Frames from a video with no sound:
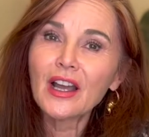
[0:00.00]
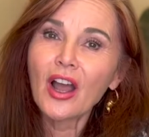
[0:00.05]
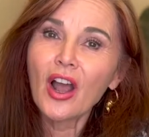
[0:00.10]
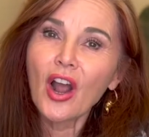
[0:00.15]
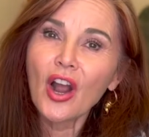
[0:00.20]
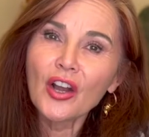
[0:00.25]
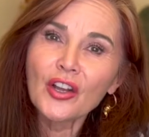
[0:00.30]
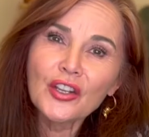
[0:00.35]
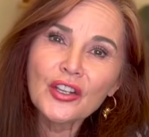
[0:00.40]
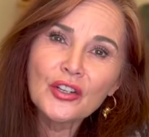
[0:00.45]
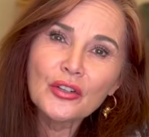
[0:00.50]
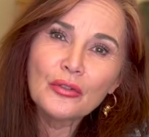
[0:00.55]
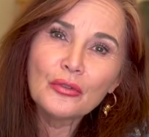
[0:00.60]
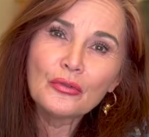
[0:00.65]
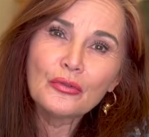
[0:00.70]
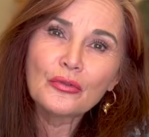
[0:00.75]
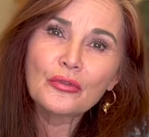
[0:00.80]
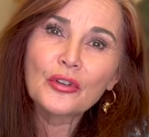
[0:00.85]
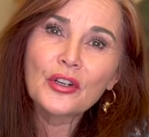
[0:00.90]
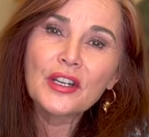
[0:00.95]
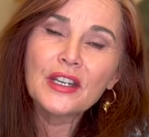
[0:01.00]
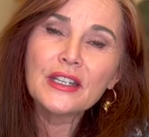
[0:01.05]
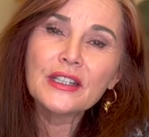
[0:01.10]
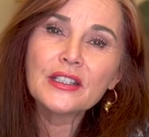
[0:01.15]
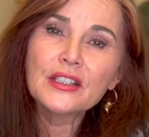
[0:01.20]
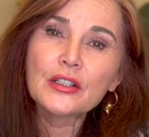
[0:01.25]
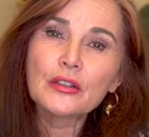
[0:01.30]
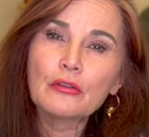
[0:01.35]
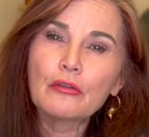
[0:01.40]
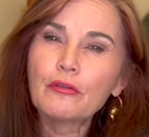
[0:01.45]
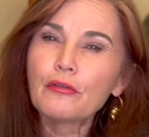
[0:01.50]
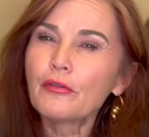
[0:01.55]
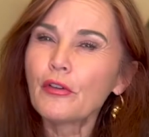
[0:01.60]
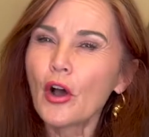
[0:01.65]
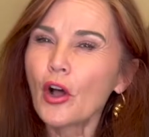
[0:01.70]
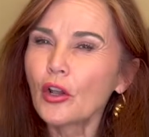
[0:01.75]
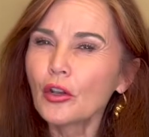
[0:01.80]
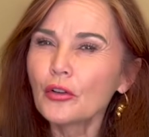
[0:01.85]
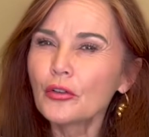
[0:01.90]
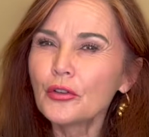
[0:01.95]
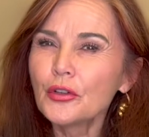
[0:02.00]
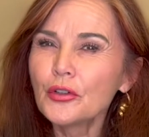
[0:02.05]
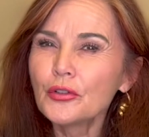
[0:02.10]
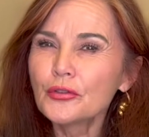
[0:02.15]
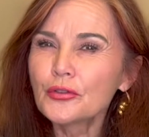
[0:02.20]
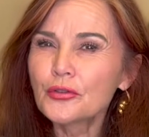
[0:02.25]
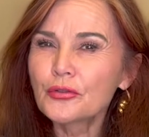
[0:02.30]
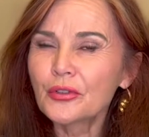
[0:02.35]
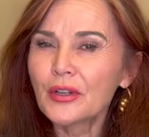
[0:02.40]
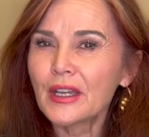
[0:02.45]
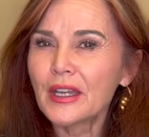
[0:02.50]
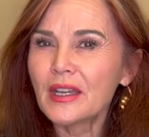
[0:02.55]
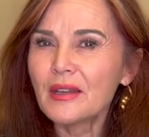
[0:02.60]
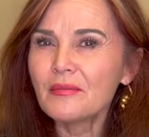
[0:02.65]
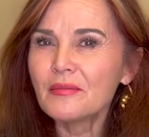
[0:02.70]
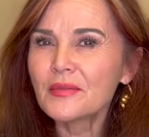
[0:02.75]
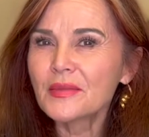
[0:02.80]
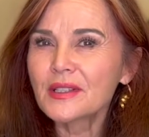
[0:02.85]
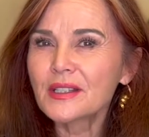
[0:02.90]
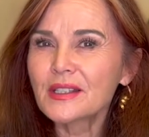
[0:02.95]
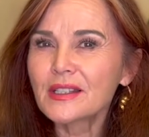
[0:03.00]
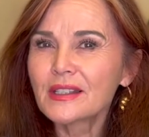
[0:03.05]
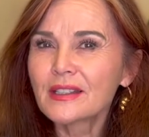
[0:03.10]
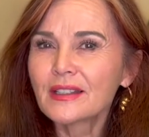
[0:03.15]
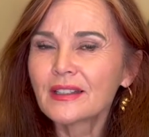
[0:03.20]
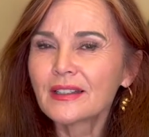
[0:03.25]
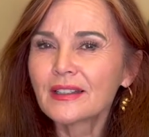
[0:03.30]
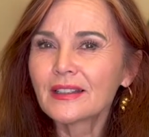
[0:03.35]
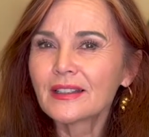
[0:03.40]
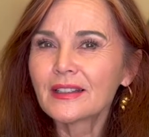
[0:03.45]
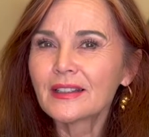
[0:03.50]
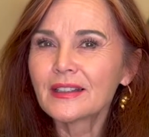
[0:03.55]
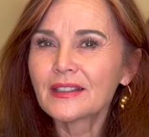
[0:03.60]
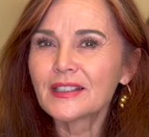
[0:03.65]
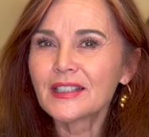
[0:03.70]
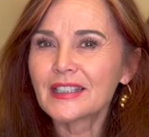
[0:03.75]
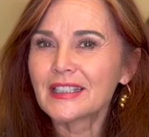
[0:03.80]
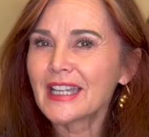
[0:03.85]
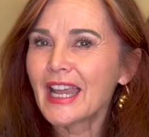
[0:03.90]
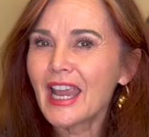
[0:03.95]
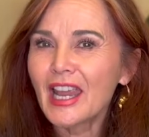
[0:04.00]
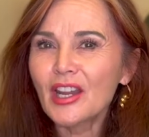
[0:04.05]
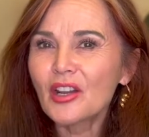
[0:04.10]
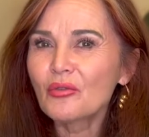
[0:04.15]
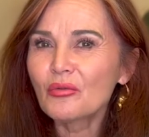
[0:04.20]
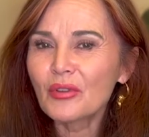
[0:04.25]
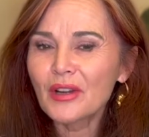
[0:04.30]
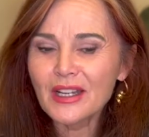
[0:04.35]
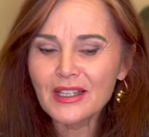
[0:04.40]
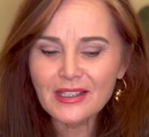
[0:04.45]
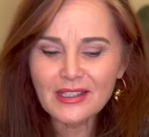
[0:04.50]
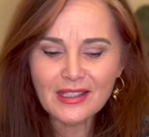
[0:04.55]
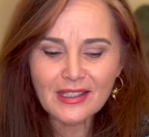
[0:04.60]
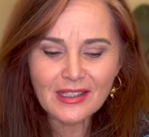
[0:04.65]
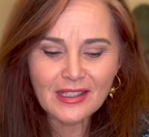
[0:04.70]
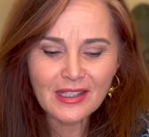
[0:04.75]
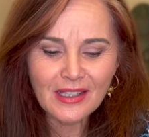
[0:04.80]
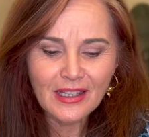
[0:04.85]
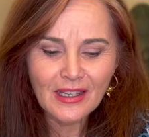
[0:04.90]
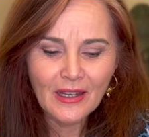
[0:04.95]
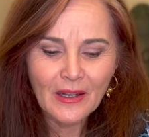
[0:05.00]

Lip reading: Are you free to follow your dreams, to take risks,